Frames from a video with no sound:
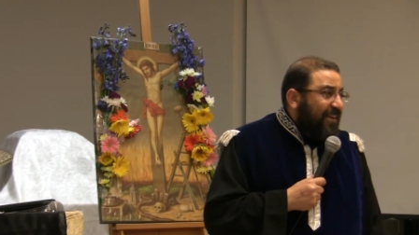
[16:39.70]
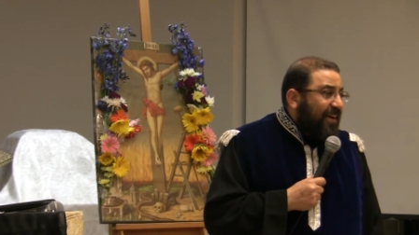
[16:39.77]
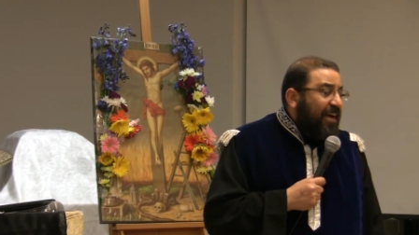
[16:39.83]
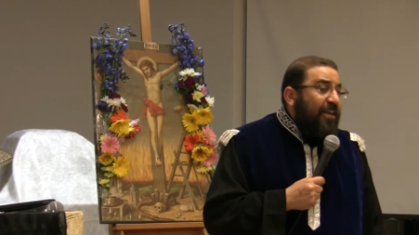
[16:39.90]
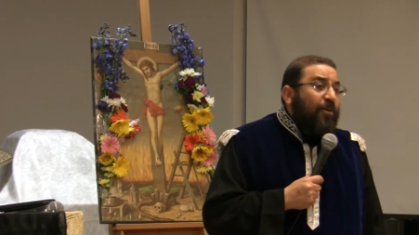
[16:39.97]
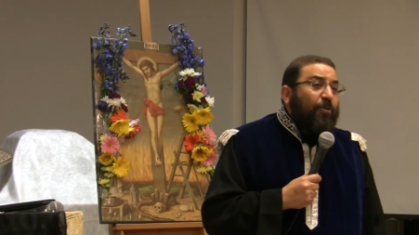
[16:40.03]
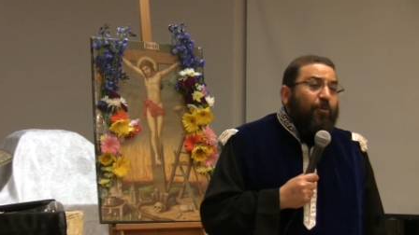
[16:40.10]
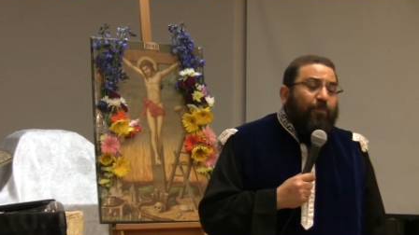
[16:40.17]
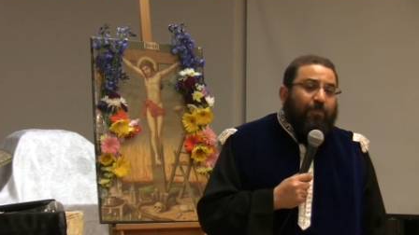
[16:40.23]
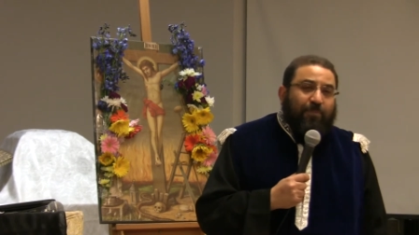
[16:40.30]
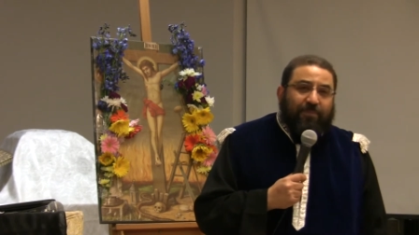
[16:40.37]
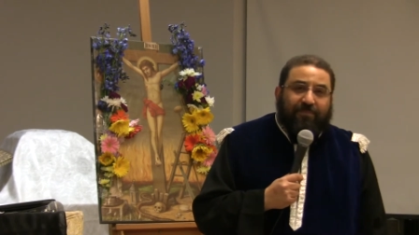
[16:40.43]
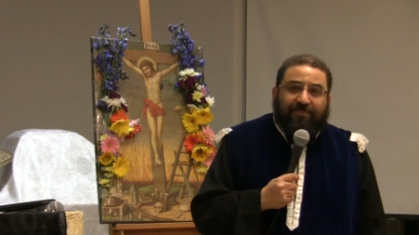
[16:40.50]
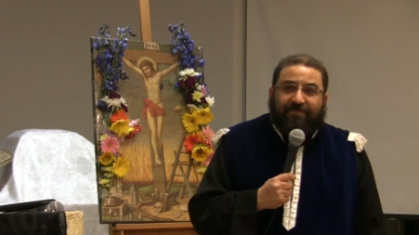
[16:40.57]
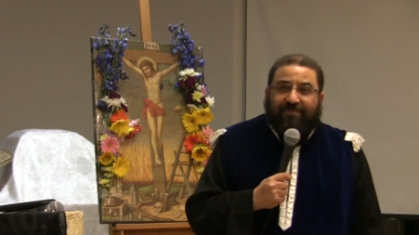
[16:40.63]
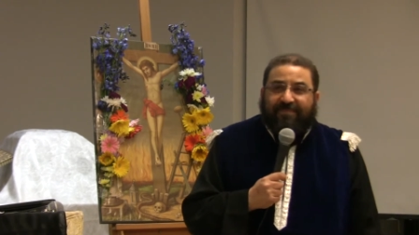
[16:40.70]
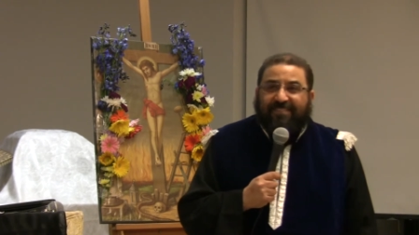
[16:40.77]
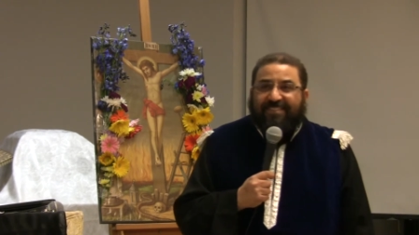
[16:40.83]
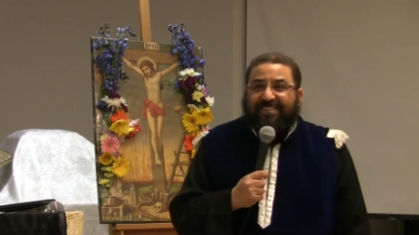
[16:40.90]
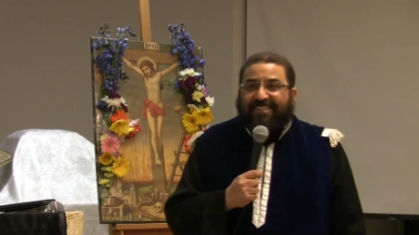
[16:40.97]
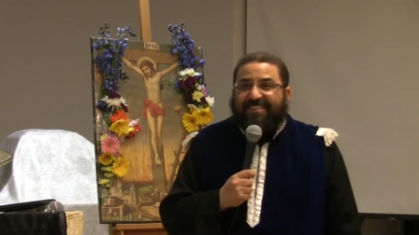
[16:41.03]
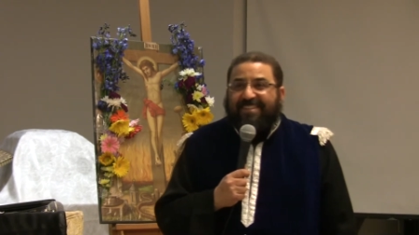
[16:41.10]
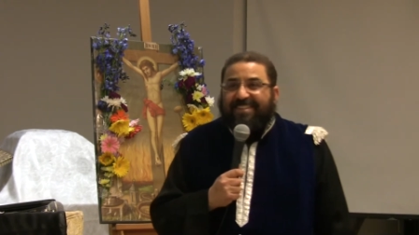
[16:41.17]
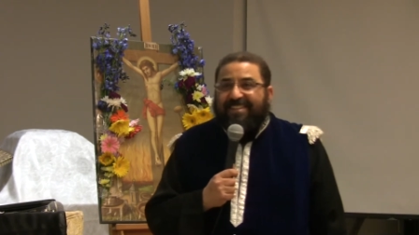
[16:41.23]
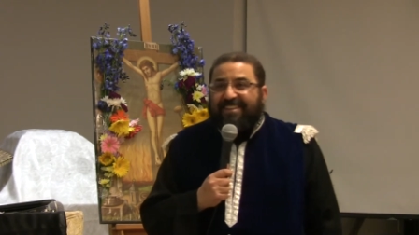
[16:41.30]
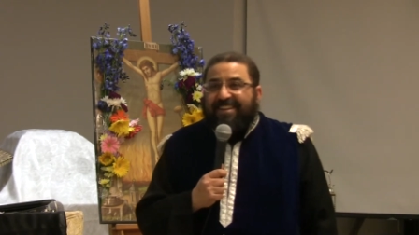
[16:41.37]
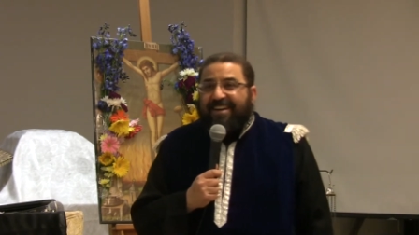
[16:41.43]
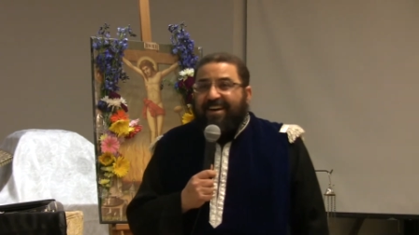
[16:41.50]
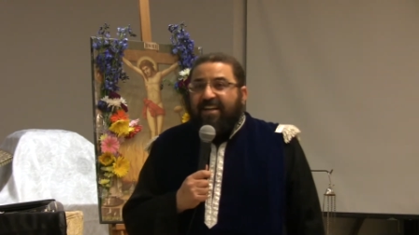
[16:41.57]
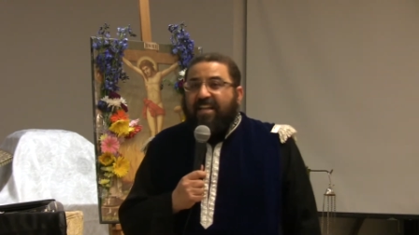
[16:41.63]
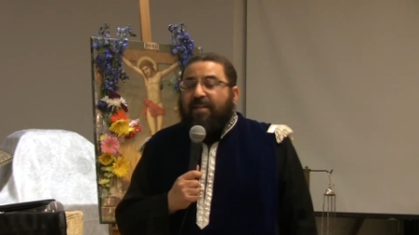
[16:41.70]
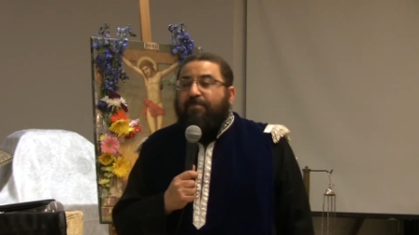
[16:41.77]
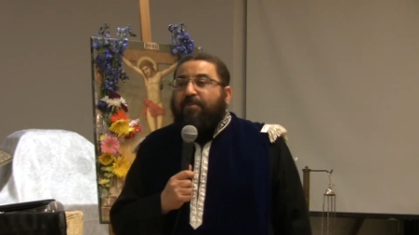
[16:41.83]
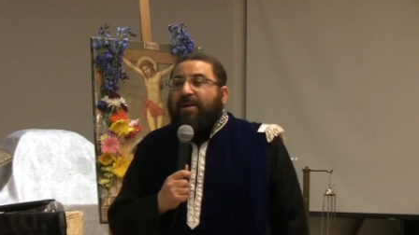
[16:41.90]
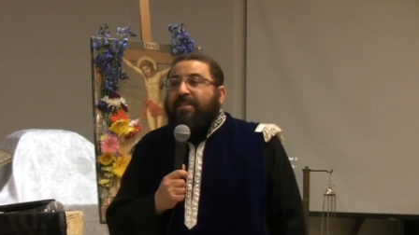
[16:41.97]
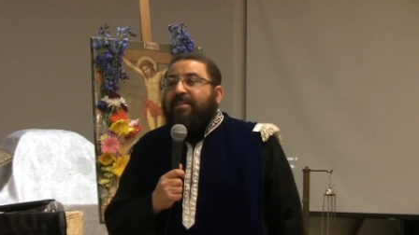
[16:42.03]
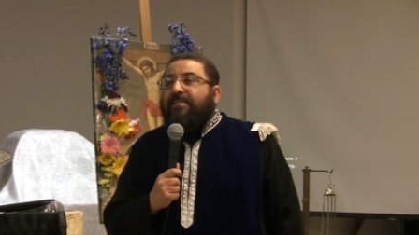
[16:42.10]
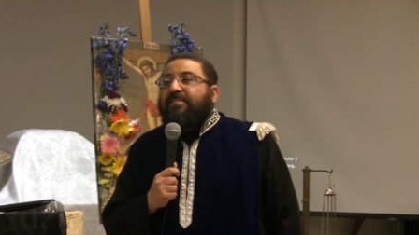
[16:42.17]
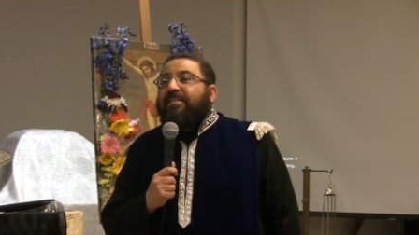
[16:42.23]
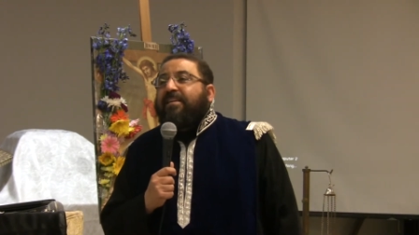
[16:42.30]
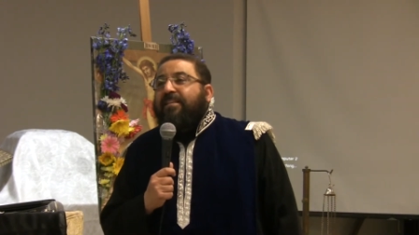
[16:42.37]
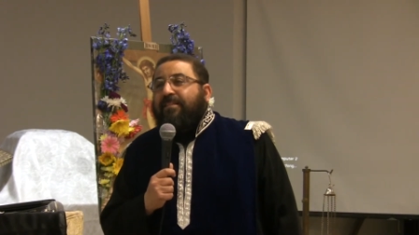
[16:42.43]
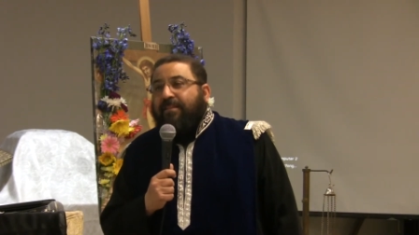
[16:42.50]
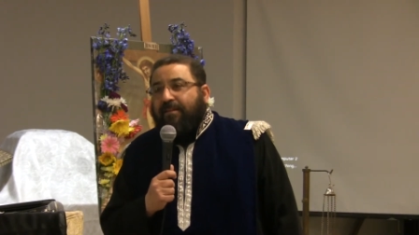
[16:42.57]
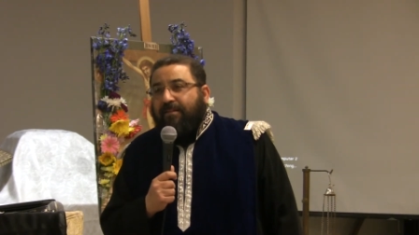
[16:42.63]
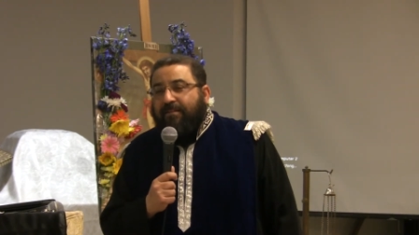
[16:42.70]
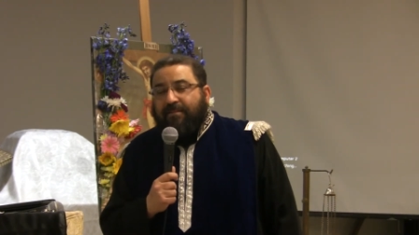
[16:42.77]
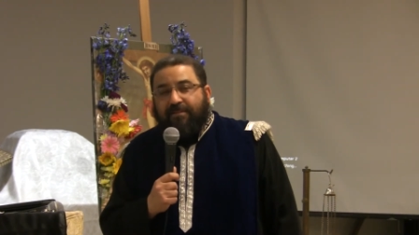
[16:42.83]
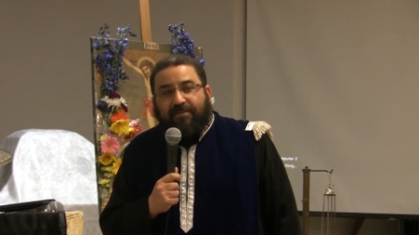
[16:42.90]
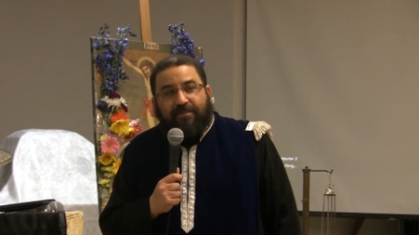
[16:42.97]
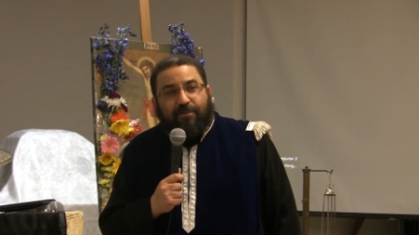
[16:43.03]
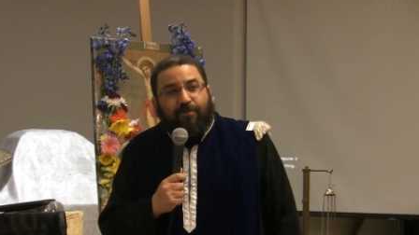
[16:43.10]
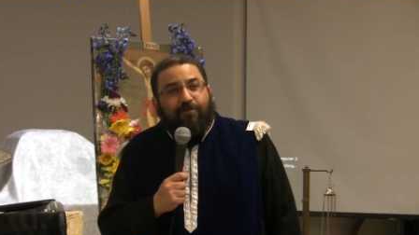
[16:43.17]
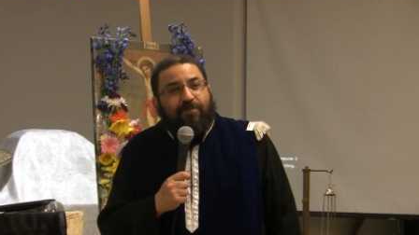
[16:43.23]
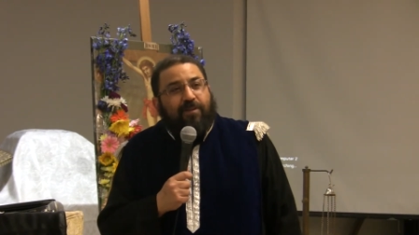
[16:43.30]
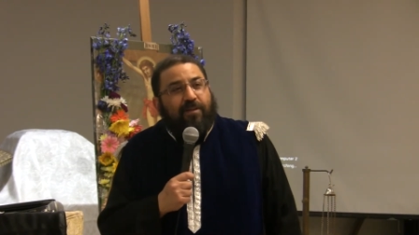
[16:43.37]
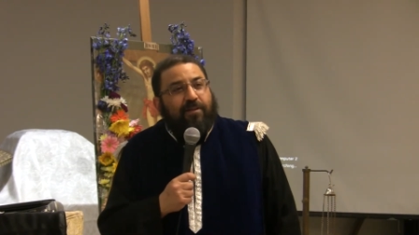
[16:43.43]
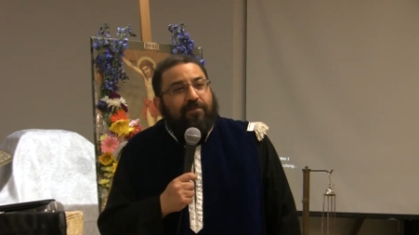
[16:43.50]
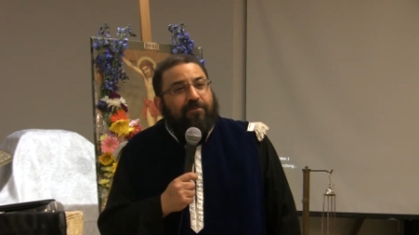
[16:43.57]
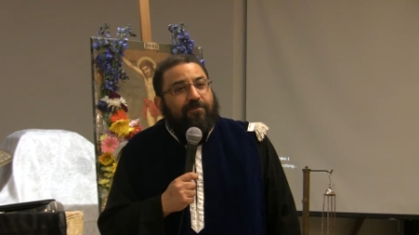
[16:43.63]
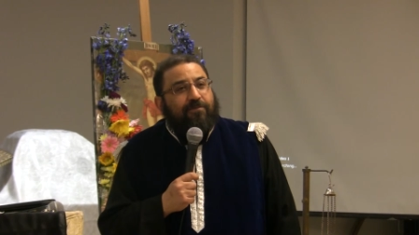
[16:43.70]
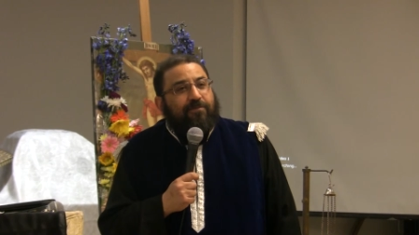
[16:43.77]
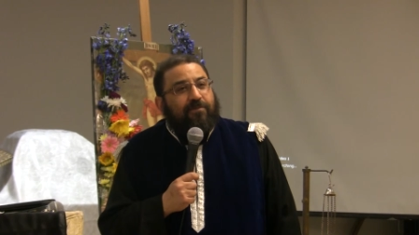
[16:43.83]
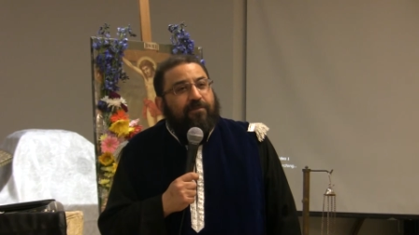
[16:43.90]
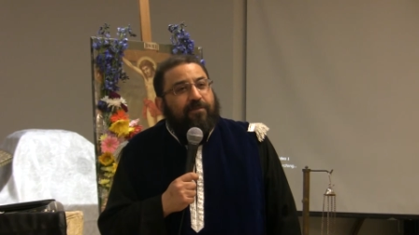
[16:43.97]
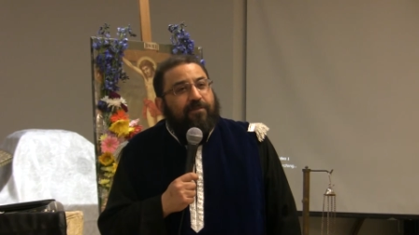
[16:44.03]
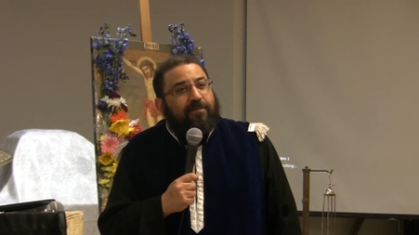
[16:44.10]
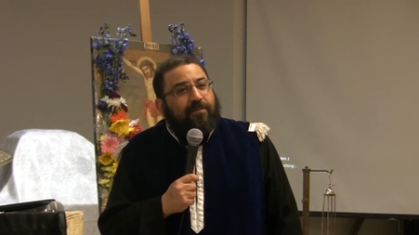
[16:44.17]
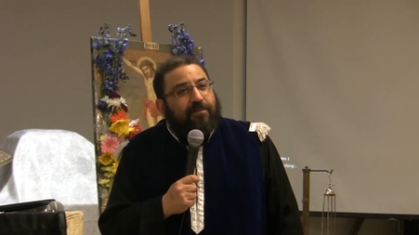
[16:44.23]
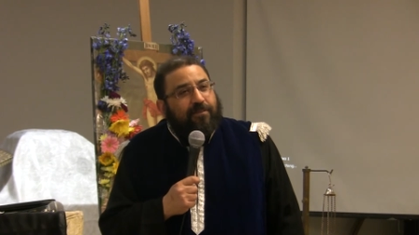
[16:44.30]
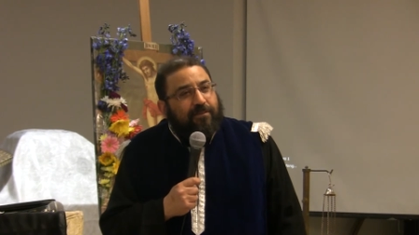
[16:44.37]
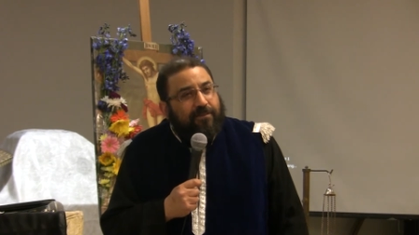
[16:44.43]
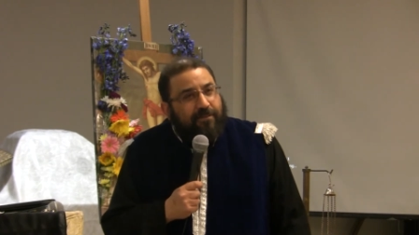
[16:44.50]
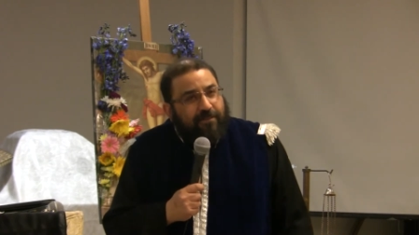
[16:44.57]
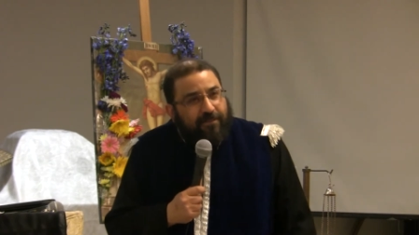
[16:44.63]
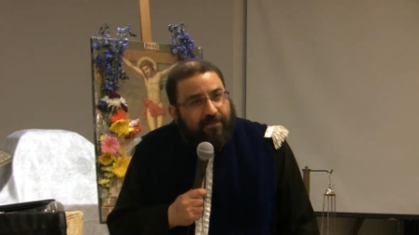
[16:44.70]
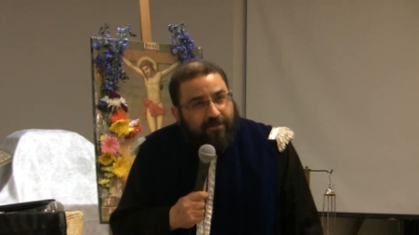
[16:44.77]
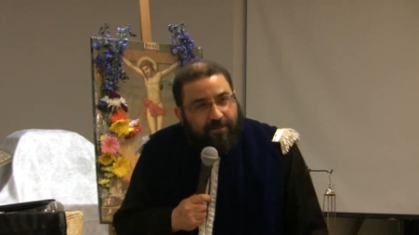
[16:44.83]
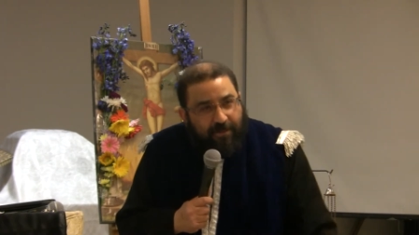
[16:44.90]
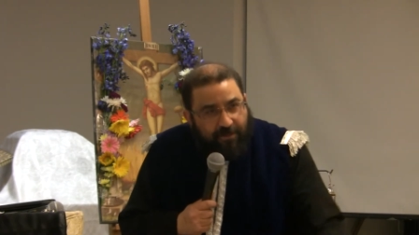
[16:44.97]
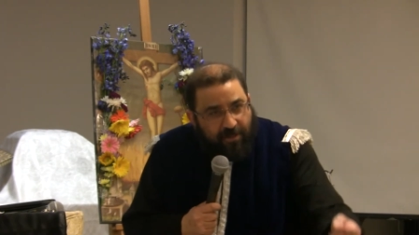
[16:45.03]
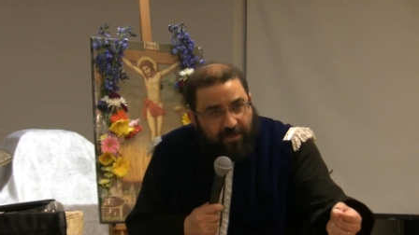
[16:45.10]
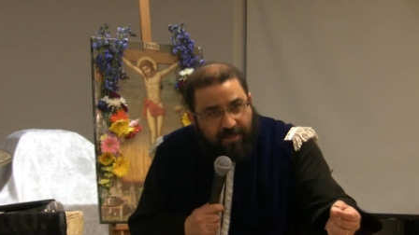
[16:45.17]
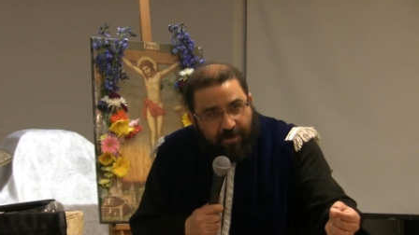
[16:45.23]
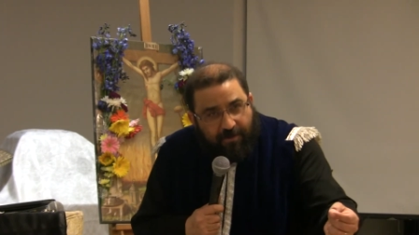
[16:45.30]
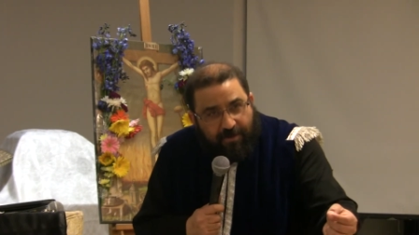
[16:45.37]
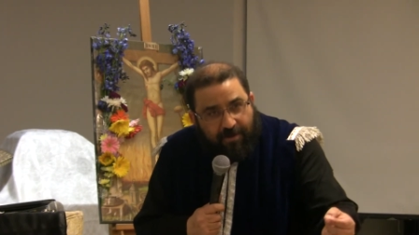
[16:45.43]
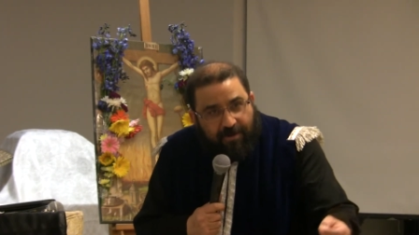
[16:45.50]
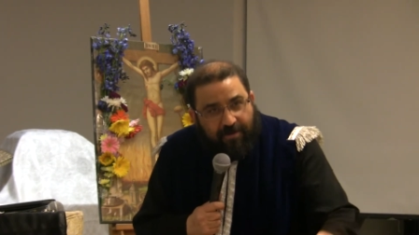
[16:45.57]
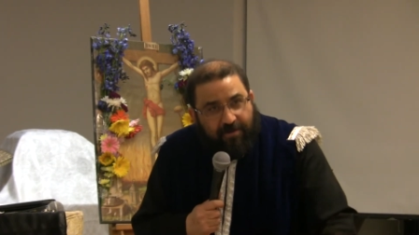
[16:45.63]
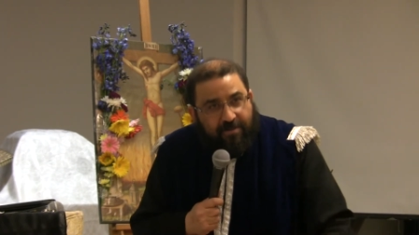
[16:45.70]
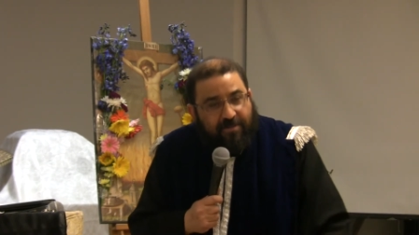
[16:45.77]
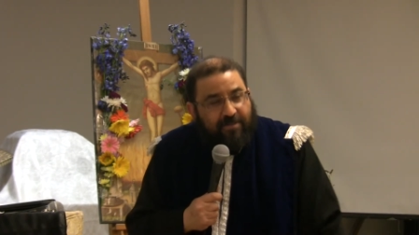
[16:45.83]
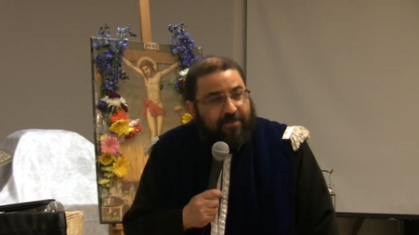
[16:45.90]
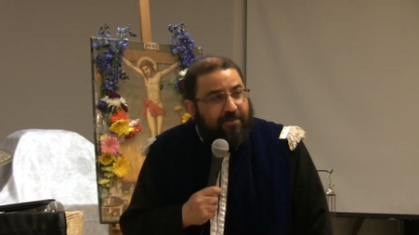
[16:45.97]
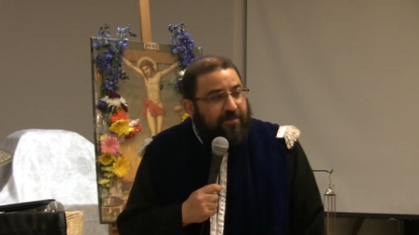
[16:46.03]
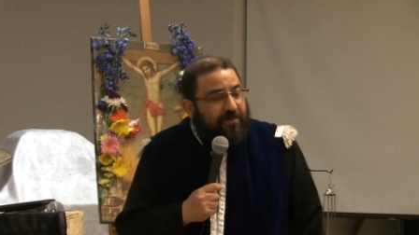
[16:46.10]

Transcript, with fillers: I hope and I pray the signal of love touches our hearts.